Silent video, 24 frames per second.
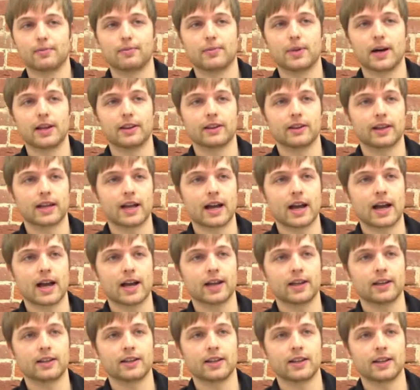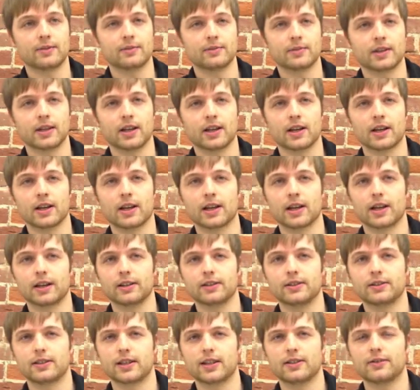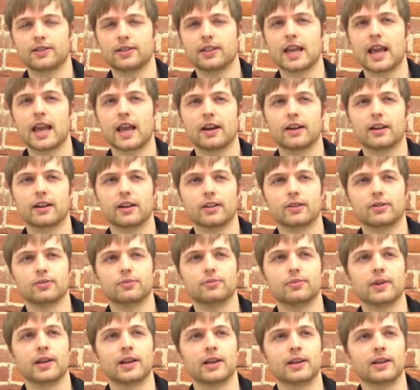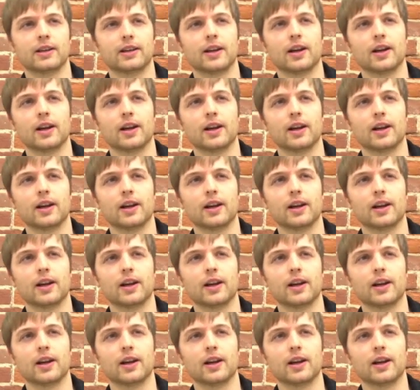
by the guy named David Canada, who made